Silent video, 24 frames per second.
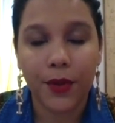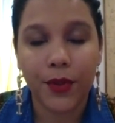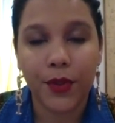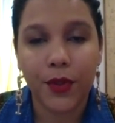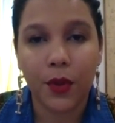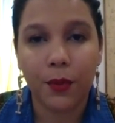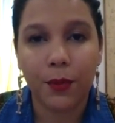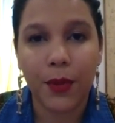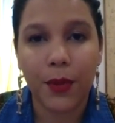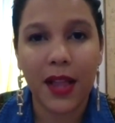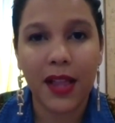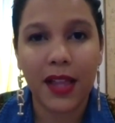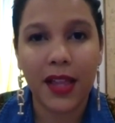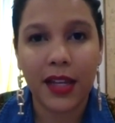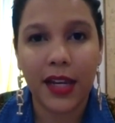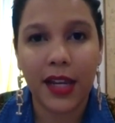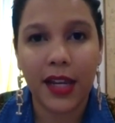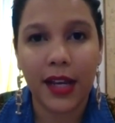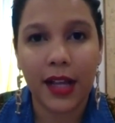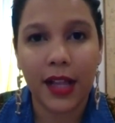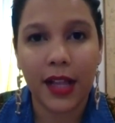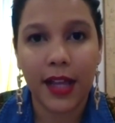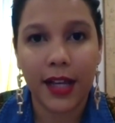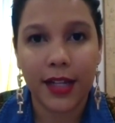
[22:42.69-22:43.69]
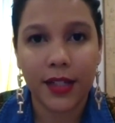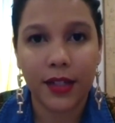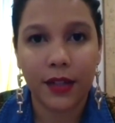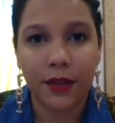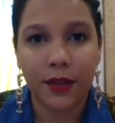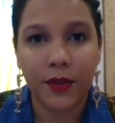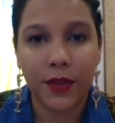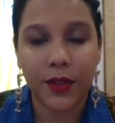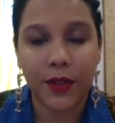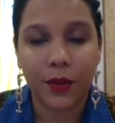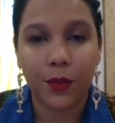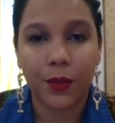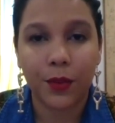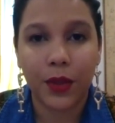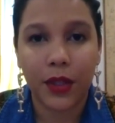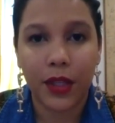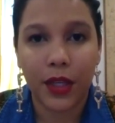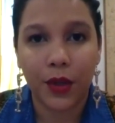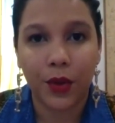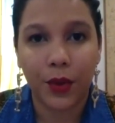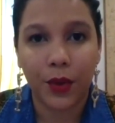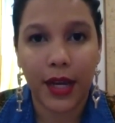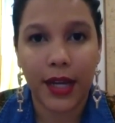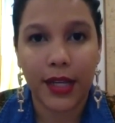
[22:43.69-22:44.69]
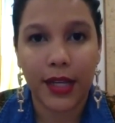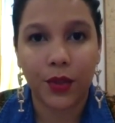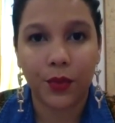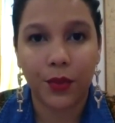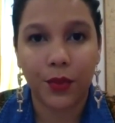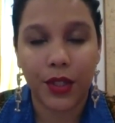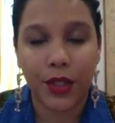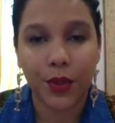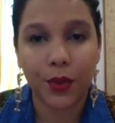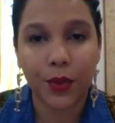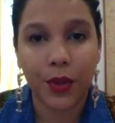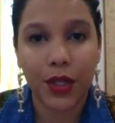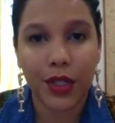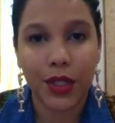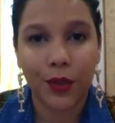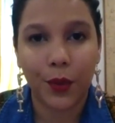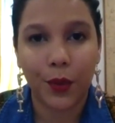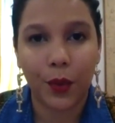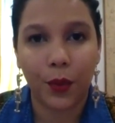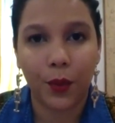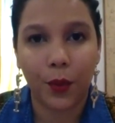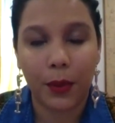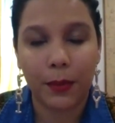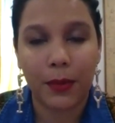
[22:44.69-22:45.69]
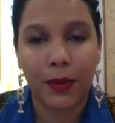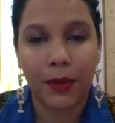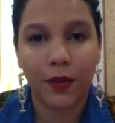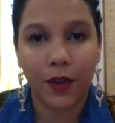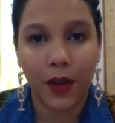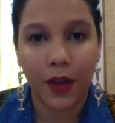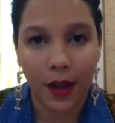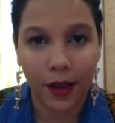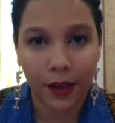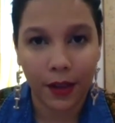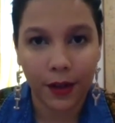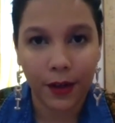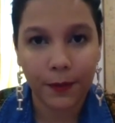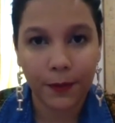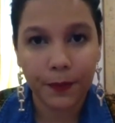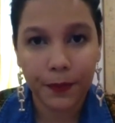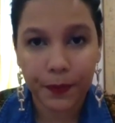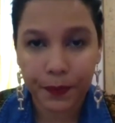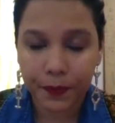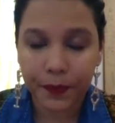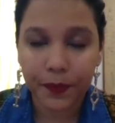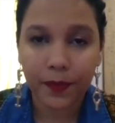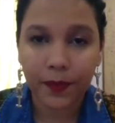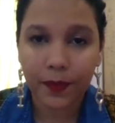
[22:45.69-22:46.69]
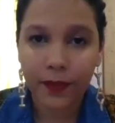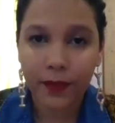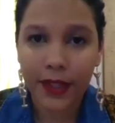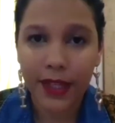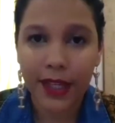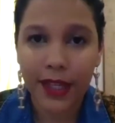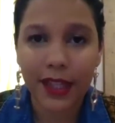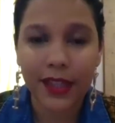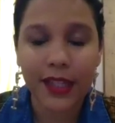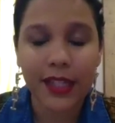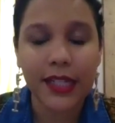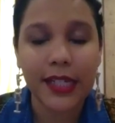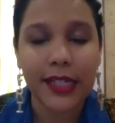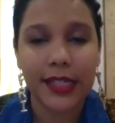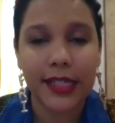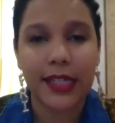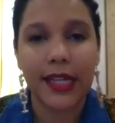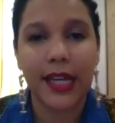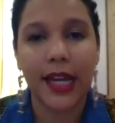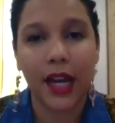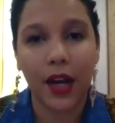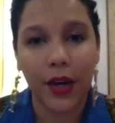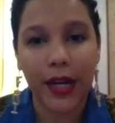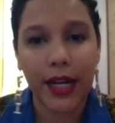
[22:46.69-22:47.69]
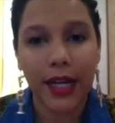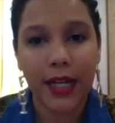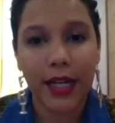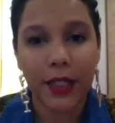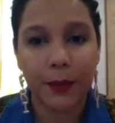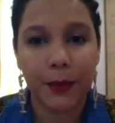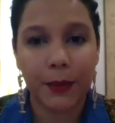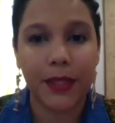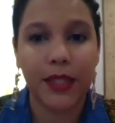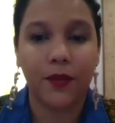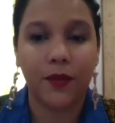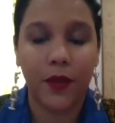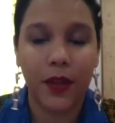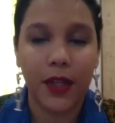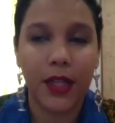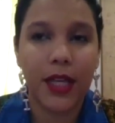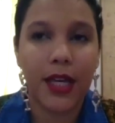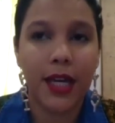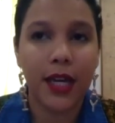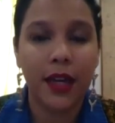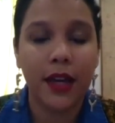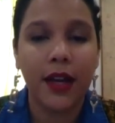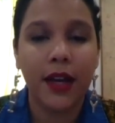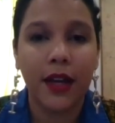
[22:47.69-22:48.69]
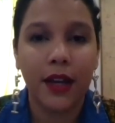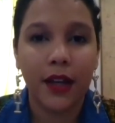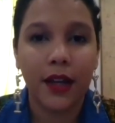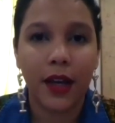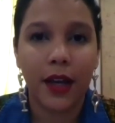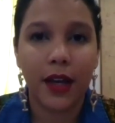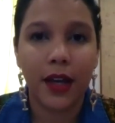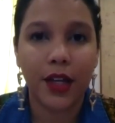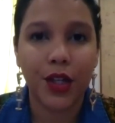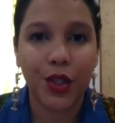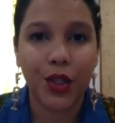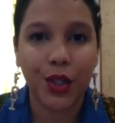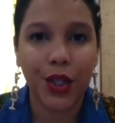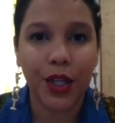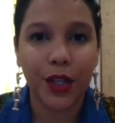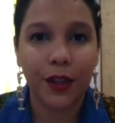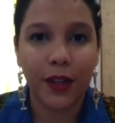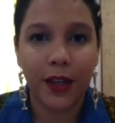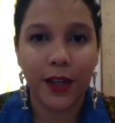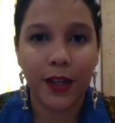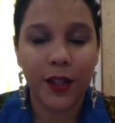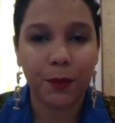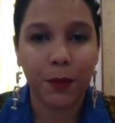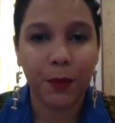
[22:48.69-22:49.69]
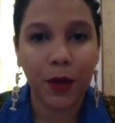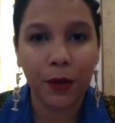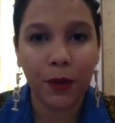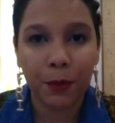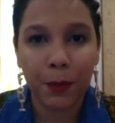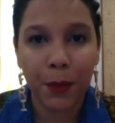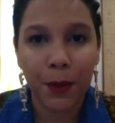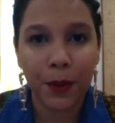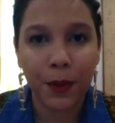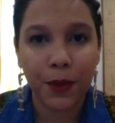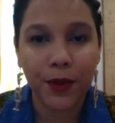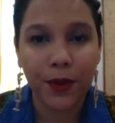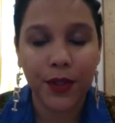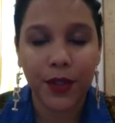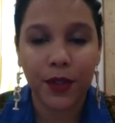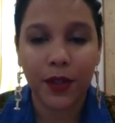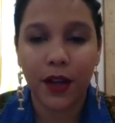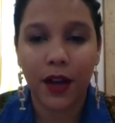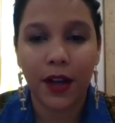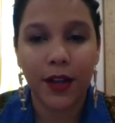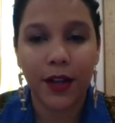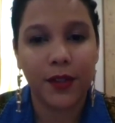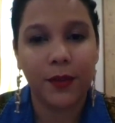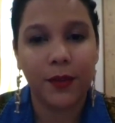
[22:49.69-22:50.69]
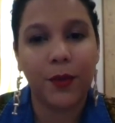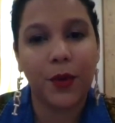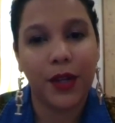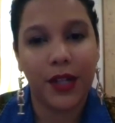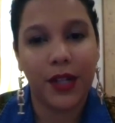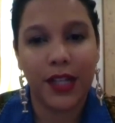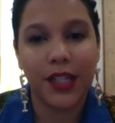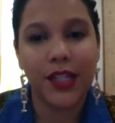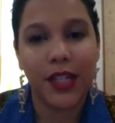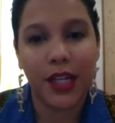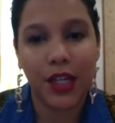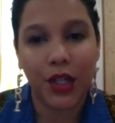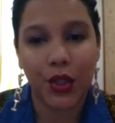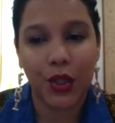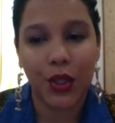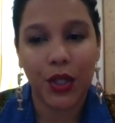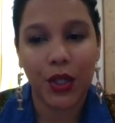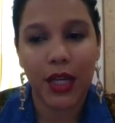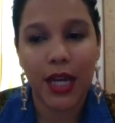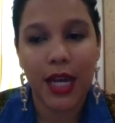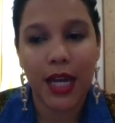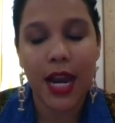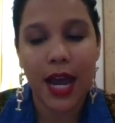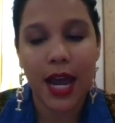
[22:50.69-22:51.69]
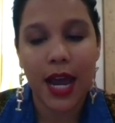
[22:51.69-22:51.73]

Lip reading: So Melanin Collective is a really great resource for women of color in the DC area specifically. She Thinks Purple is an awesome organization.